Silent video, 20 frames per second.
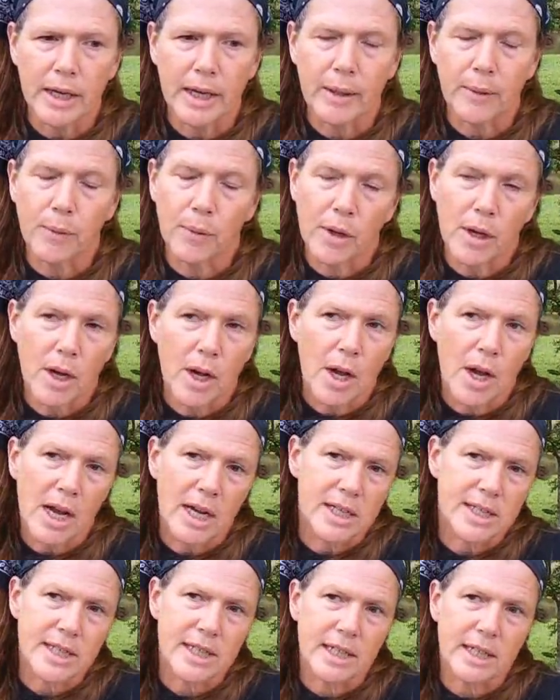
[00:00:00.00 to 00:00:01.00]
Now,
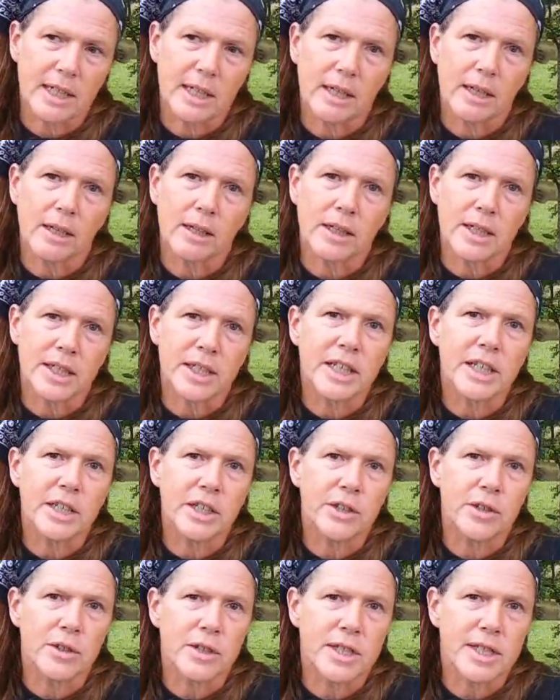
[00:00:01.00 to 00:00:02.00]
as I
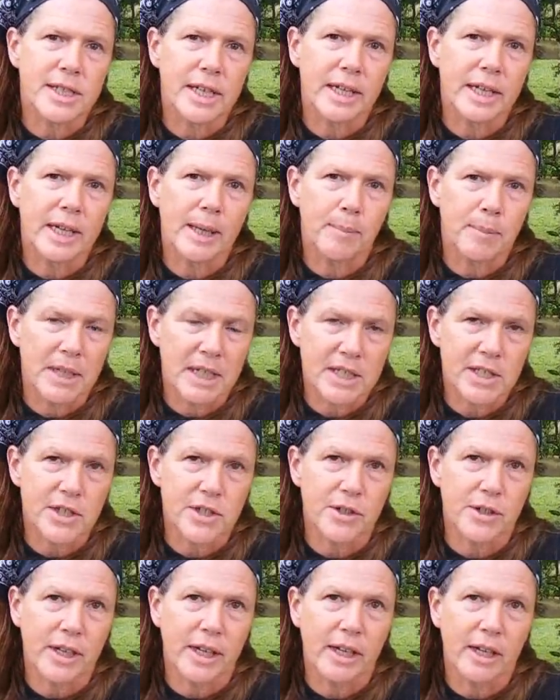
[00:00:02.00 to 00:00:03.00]
continued to study up
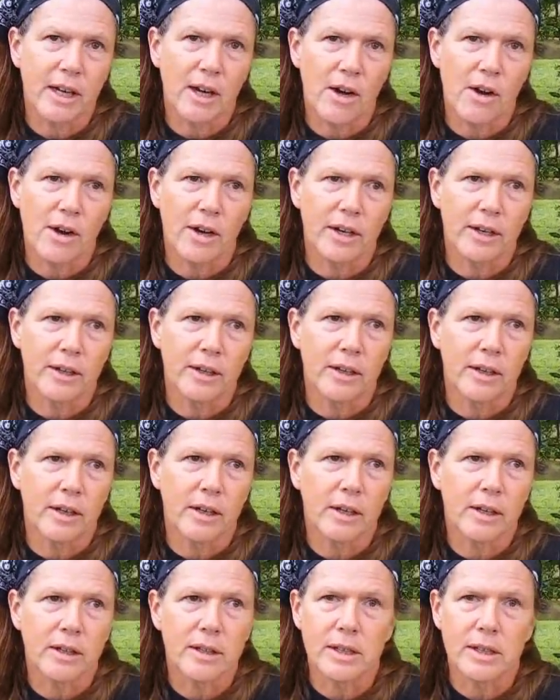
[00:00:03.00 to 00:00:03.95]
yesterday on